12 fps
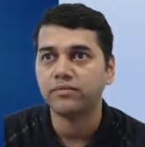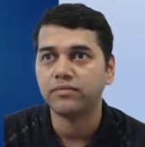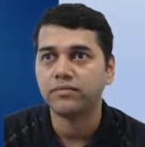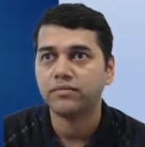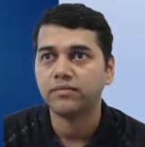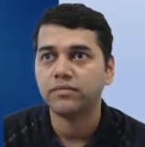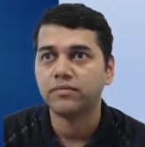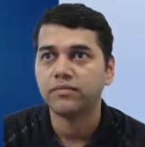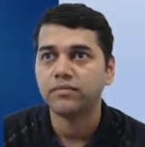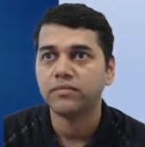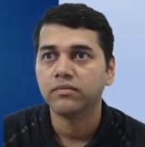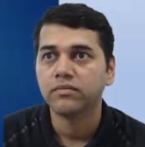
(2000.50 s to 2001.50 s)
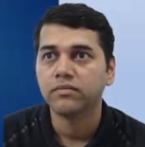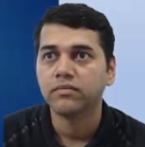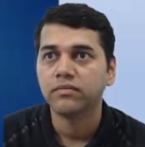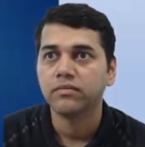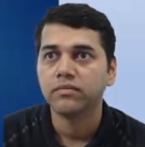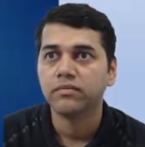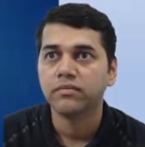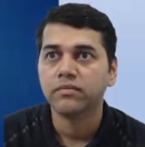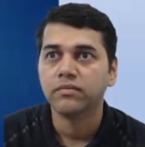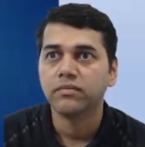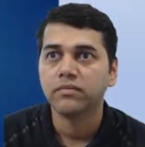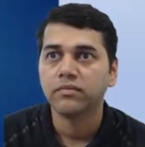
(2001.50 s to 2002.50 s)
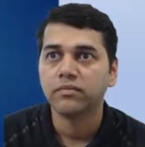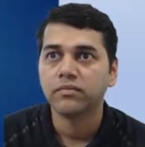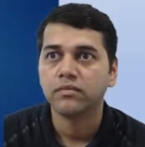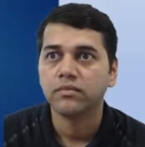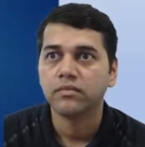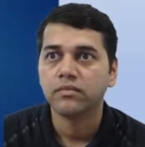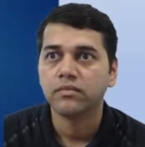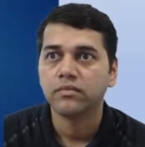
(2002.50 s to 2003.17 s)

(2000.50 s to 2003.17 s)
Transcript: (silence)